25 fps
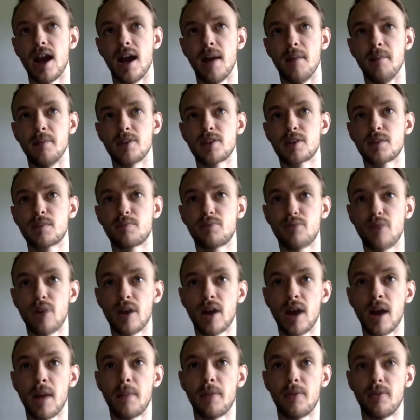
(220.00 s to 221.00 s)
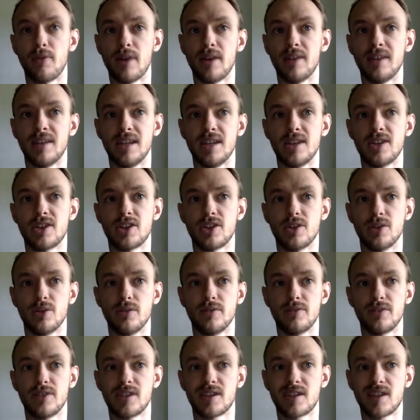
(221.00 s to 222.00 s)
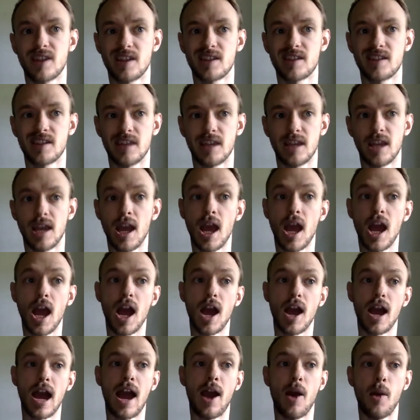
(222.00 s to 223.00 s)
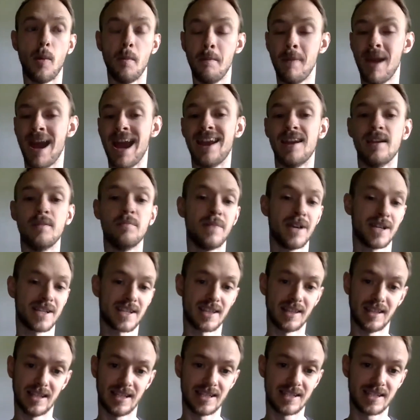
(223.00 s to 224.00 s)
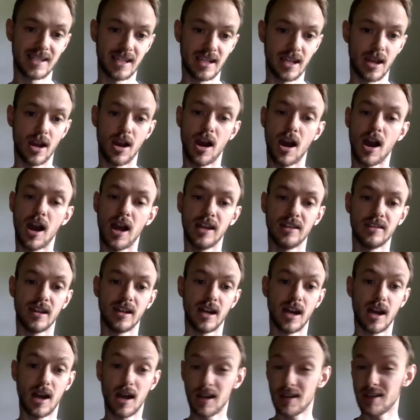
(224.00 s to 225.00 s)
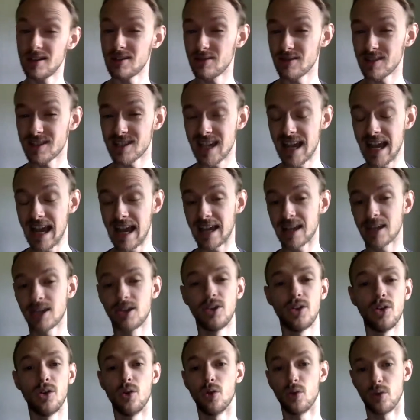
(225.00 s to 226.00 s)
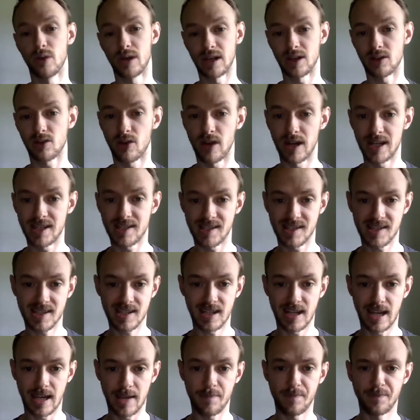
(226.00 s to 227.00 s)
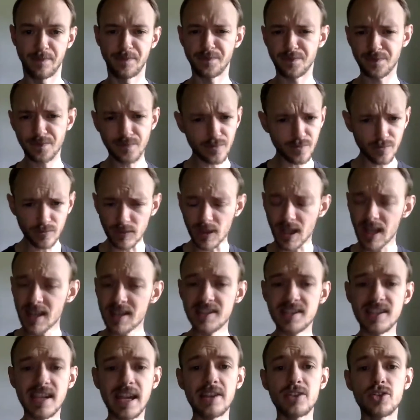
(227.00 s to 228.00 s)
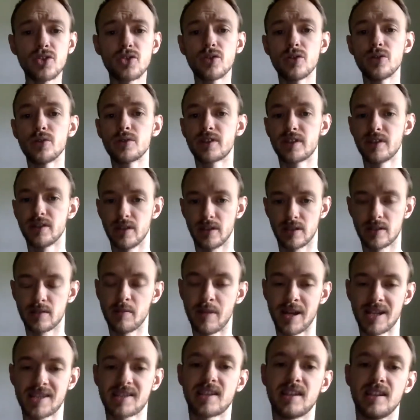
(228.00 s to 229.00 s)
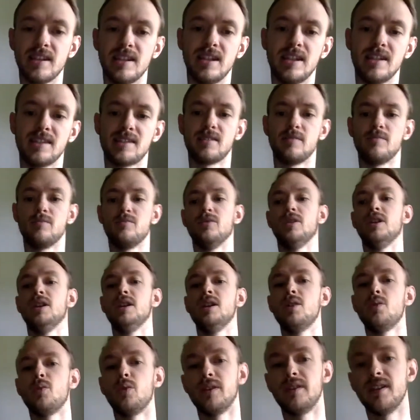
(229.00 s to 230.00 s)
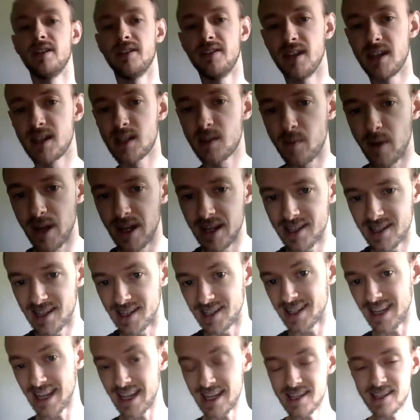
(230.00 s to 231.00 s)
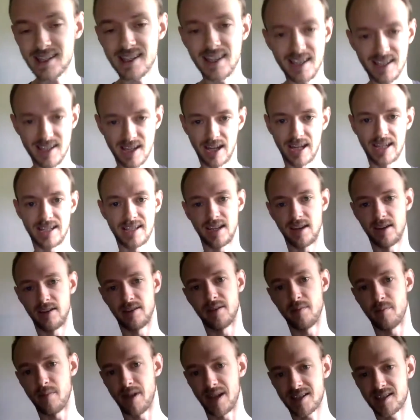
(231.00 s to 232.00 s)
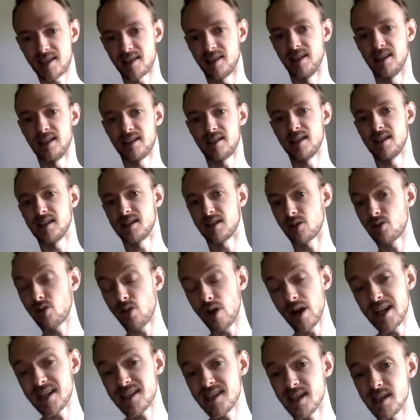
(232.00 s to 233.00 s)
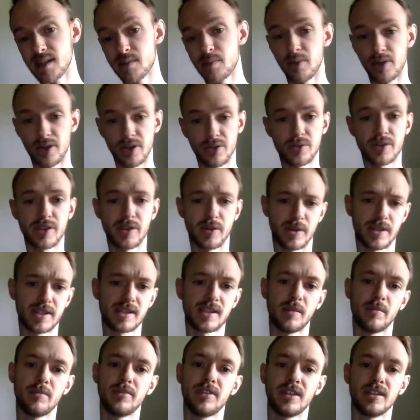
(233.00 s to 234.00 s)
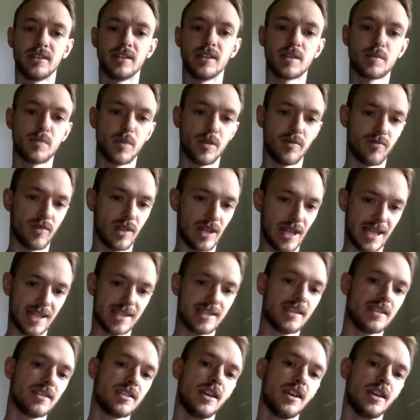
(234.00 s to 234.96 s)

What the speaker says: sprung up around the issue of discussing how men and masculinity are either under attack or in crisis today. And central to masculinism within these spaces is this idea that masculinity is in crisis, but also it's something that's been related